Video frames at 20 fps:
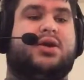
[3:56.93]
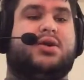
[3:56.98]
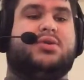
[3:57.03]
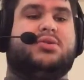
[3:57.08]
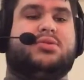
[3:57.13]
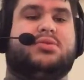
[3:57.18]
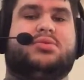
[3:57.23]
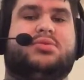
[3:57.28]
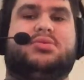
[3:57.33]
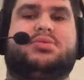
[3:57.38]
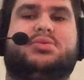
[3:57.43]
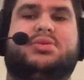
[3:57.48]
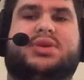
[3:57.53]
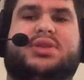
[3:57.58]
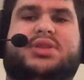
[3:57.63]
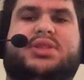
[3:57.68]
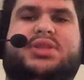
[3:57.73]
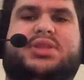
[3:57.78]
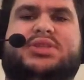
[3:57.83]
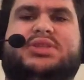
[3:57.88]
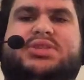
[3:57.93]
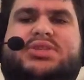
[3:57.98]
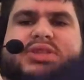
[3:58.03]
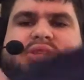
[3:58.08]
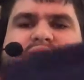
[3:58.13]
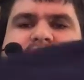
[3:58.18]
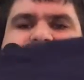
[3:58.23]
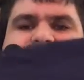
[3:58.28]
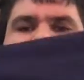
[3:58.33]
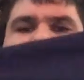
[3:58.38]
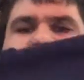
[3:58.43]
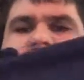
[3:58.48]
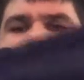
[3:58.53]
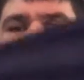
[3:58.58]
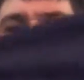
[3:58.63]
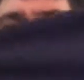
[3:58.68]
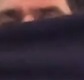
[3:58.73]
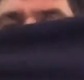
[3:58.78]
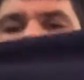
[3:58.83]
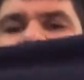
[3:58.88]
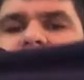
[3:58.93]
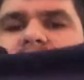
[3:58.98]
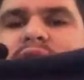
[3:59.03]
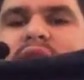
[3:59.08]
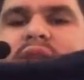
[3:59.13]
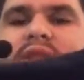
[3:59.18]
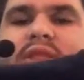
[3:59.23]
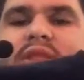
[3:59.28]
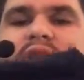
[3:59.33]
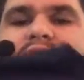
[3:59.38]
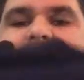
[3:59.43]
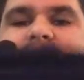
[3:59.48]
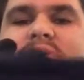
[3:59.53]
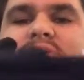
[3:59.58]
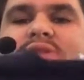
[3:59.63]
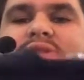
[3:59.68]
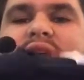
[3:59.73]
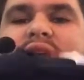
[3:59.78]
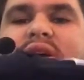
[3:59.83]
oh, look at this T-shirt. This was